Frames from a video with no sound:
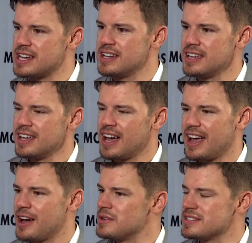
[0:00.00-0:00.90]
Mm-hmm. I
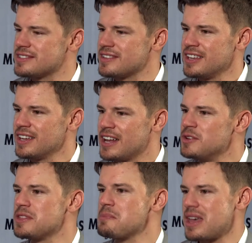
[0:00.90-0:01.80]
always I knew
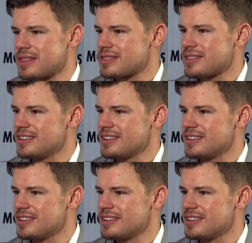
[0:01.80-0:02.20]
the myth.